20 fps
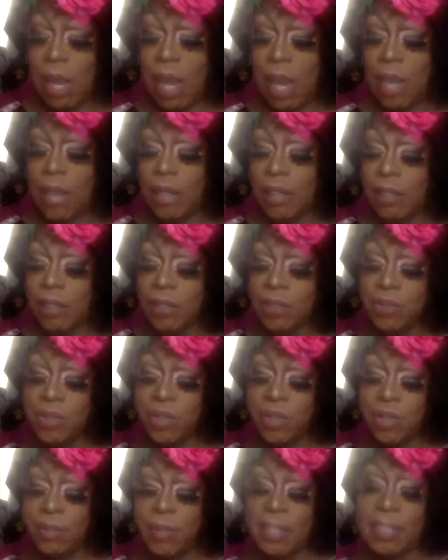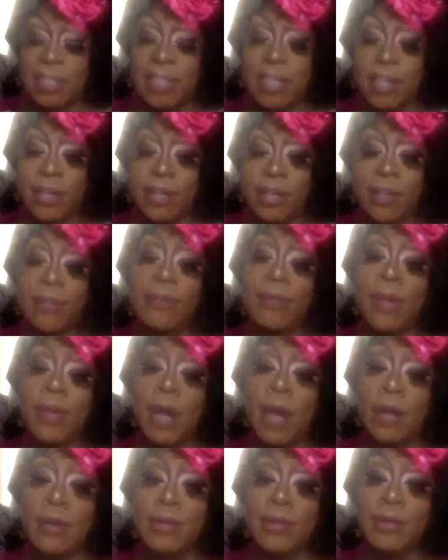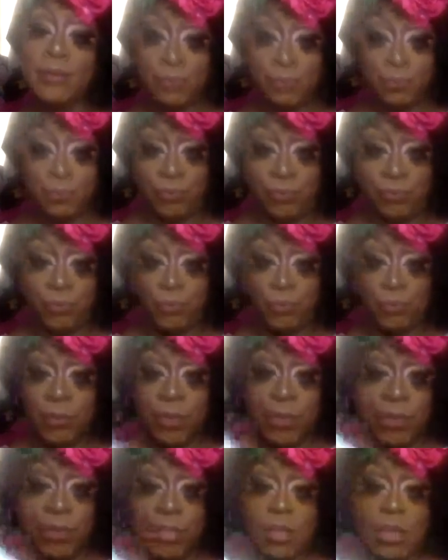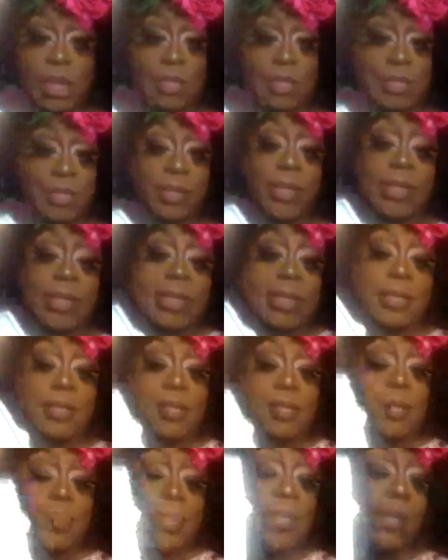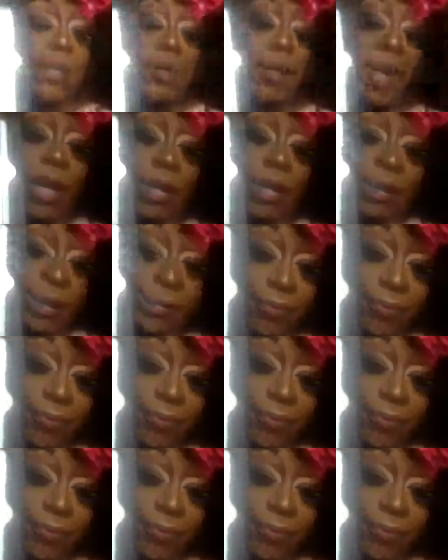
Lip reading: And illustrated by Sarah Knott. Not Sarah is, but Sarah Knott.